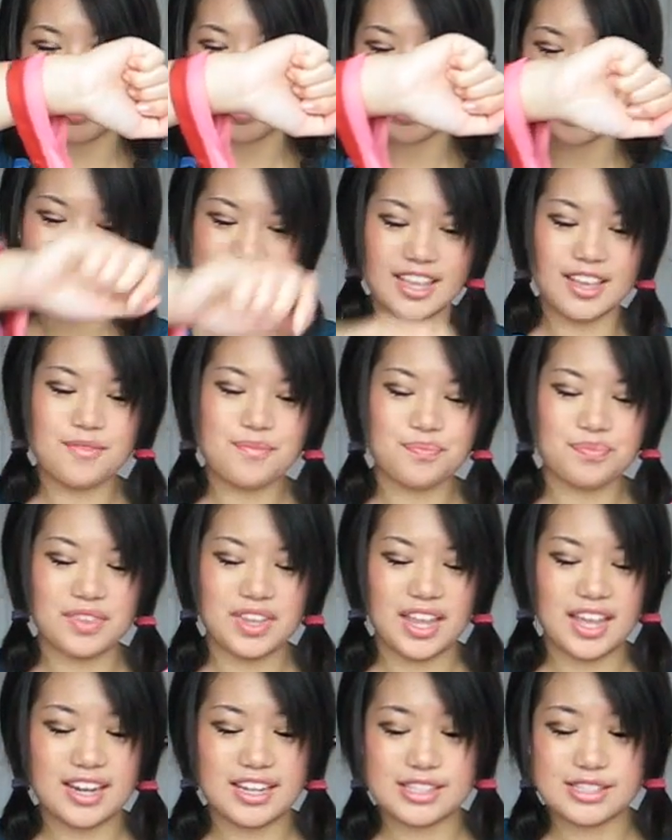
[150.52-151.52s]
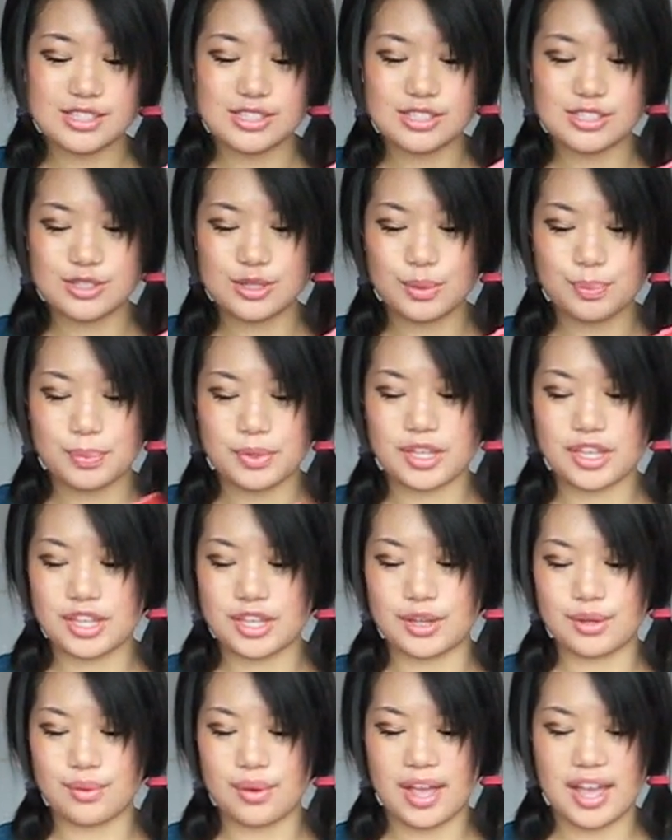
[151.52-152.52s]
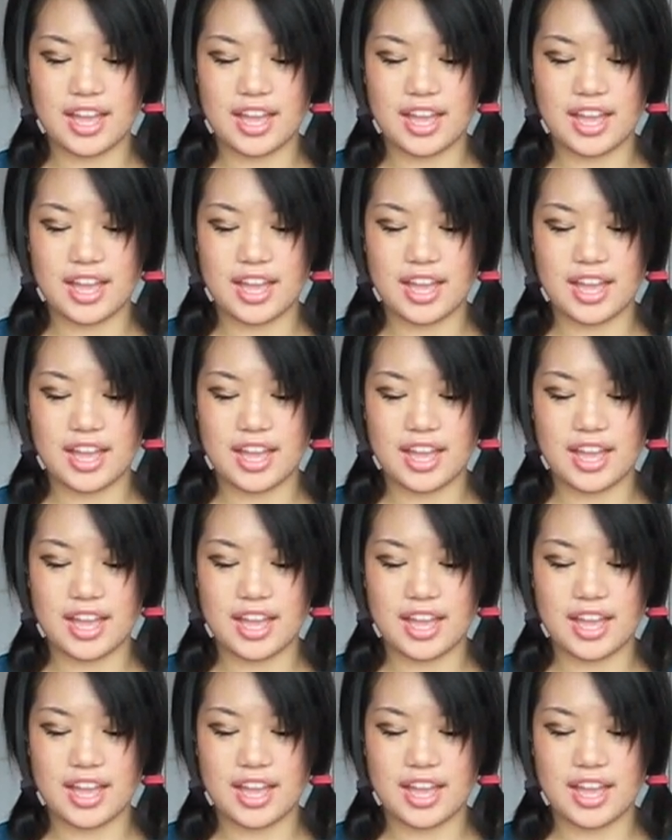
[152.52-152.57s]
like. And it's super cute